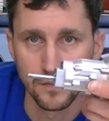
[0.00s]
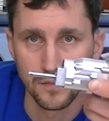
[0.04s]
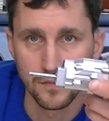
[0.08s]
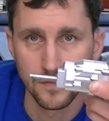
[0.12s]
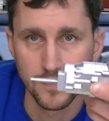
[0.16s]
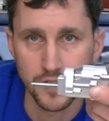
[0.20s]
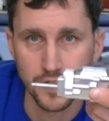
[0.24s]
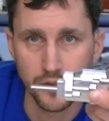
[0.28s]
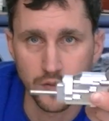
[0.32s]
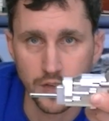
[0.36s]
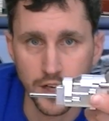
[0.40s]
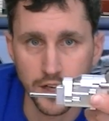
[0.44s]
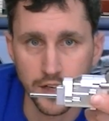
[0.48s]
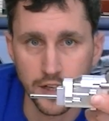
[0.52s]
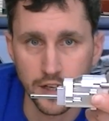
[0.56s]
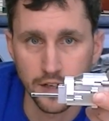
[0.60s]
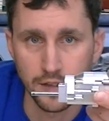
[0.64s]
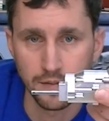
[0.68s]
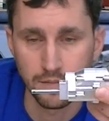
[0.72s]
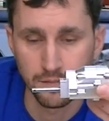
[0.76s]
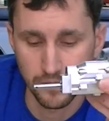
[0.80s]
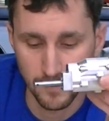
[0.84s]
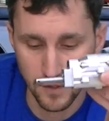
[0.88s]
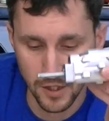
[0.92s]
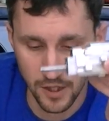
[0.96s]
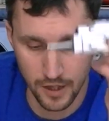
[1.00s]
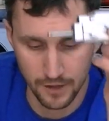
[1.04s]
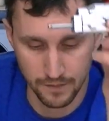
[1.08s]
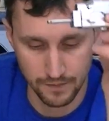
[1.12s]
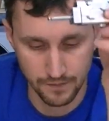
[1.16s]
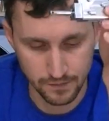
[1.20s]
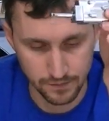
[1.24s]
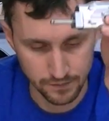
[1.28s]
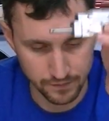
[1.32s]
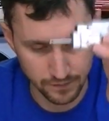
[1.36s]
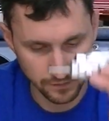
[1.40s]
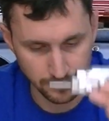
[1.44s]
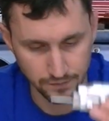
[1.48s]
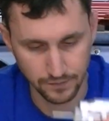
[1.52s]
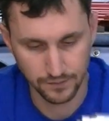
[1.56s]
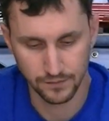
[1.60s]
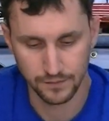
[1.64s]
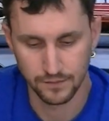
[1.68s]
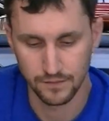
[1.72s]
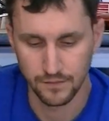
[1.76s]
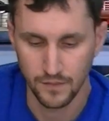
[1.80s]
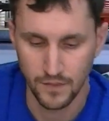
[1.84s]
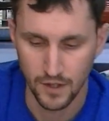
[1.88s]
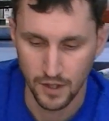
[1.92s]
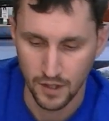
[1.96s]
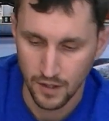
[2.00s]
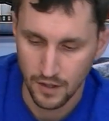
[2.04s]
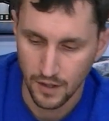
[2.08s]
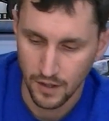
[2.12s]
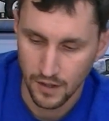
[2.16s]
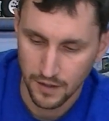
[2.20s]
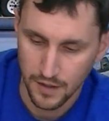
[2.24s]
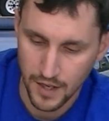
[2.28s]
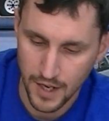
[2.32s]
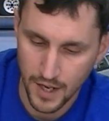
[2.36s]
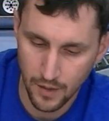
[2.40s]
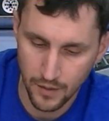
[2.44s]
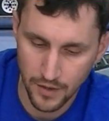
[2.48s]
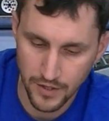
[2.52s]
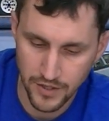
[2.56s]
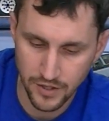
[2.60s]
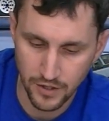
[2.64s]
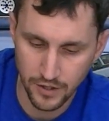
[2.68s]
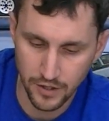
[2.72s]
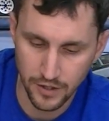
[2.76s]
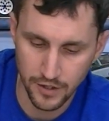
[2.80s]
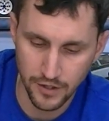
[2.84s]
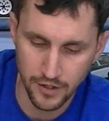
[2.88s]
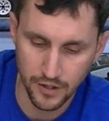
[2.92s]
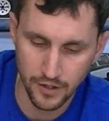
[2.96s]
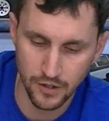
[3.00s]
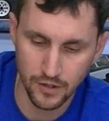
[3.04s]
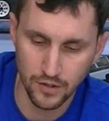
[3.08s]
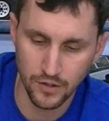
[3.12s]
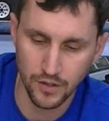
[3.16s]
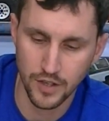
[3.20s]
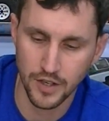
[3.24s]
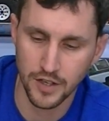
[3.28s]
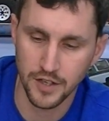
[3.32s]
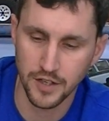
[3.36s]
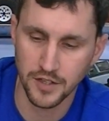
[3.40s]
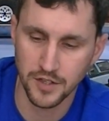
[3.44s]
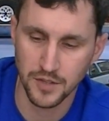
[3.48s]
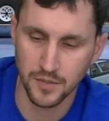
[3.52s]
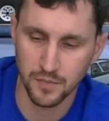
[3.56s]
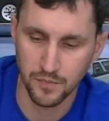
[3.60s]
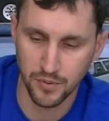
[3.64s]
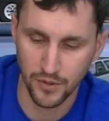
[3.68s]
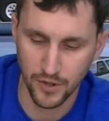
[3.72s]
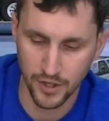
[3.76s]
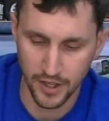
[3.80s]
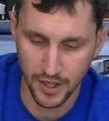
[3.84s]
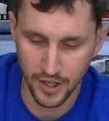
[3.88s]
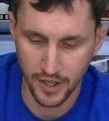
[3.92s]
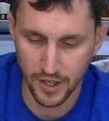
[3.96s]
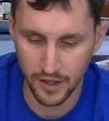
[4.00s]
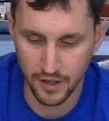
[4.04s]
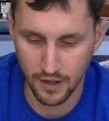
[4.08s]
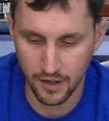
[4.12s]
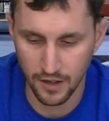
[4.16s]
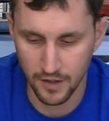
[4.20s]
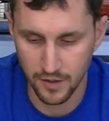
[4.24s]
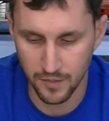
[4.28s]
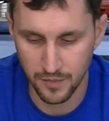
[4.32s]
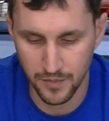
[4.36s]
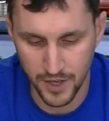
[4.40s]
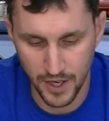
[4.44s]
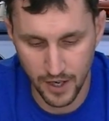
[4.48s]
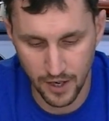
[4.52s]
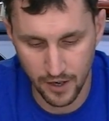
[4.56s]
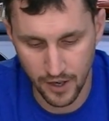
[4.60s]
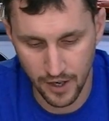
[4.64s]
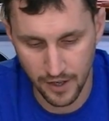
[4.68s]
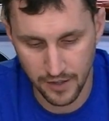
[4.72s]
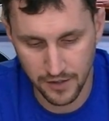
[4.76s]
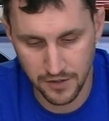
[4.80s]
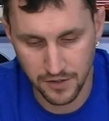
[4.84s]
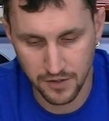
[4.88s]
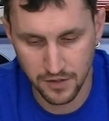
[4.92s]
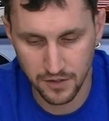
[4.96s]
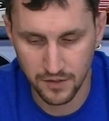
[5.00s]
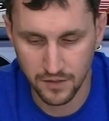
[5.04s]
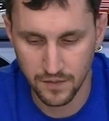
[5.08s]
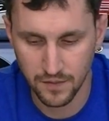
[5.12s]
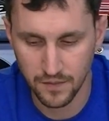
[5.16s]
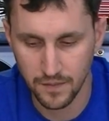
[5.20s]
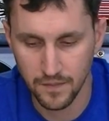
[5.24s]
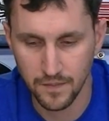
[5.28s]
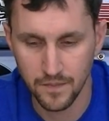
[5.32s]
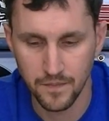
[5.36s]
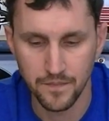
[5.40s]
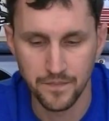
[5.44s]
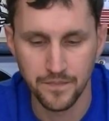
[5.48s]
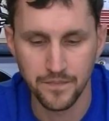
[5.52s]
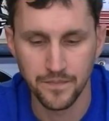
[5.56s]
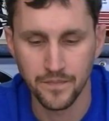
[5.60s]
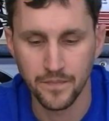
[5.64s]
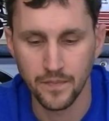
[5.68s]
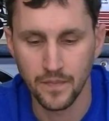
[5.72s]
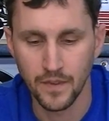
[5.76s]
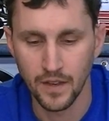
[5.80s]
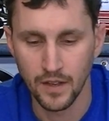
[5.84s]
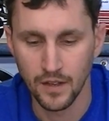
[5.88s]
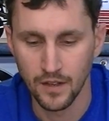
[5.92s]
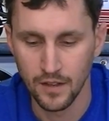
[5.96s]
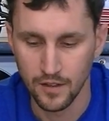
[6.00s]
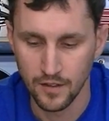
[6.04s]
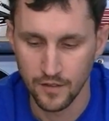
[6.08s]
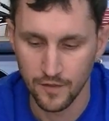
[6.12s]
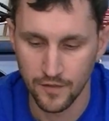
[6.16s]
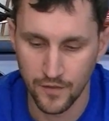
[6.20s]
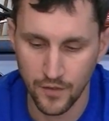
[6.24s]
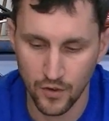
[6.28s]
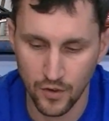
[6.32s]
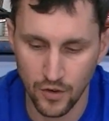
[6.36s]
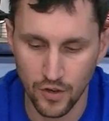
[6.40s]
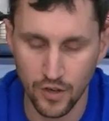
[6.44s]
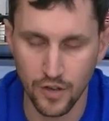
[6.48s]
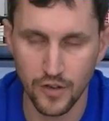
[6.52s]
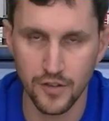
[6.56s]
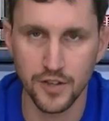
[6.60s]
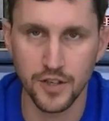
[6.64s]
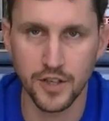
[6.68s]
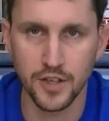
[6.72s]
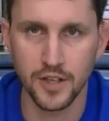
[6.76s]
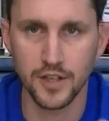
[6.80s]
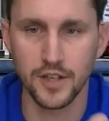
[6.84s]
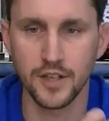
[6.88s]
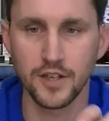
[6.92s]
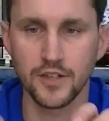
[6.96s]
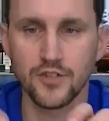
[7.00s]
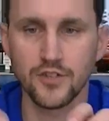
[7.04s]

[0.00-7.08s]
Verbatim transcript: see what I did? Done. Now what you're going to do is put in all the bearings for the